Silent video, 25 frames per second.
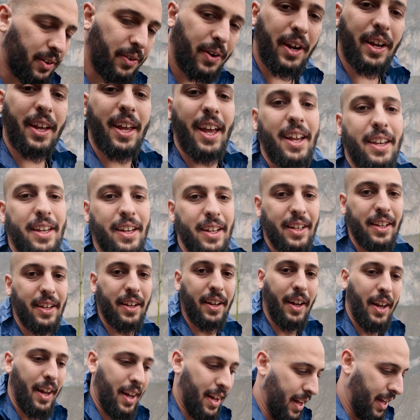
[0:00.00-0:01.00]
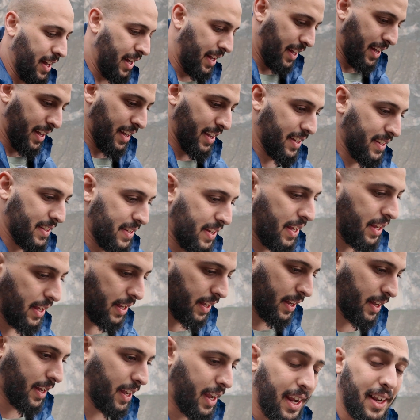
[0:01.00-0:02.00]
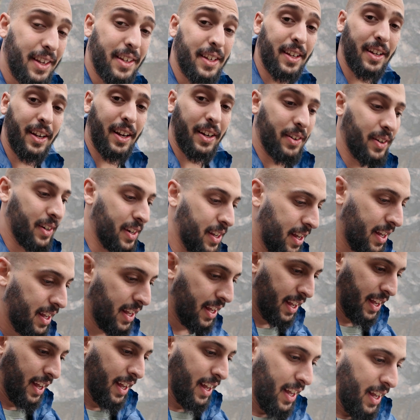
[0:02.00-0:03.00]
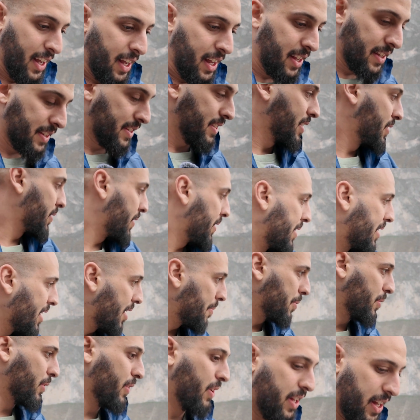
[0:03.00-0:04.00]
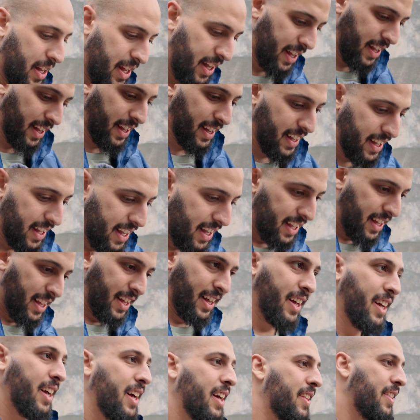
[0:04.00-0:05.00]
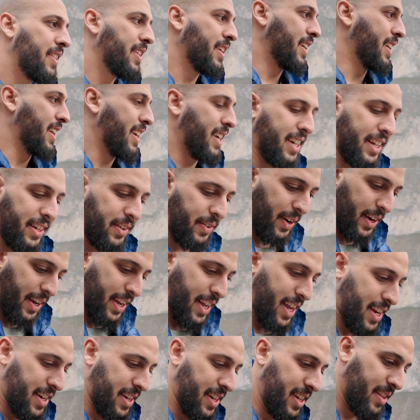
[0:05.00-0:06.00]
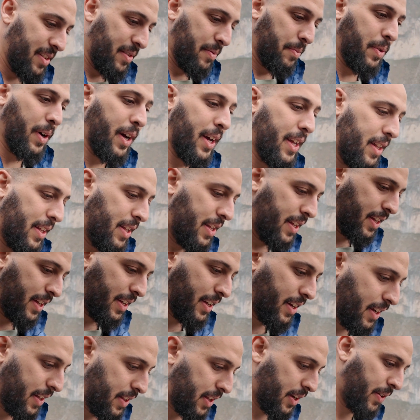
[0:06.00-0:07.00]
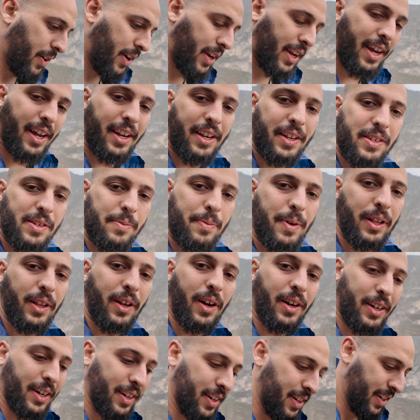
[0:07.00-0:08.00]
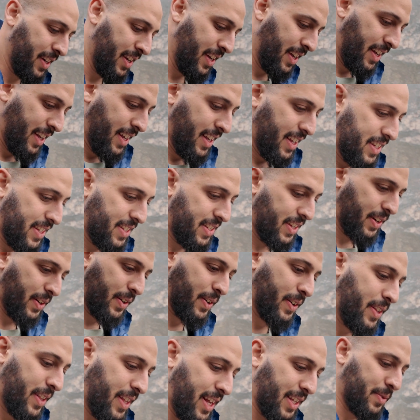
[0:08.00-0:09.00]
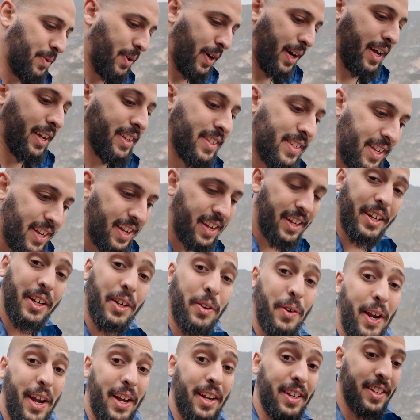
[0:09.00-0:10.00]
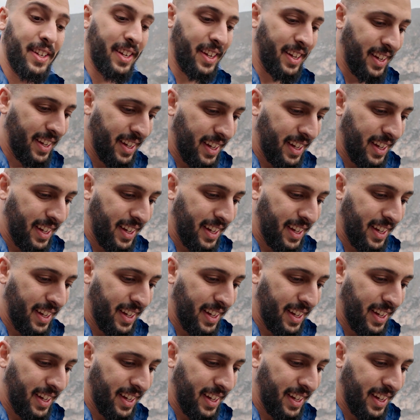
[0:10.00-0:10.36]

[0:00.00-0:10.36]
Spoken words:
Grand Canyon is 1,800. This is literally double the Grand Canyon, but the Grand Canyon is a bit longer, so that's why it's grand.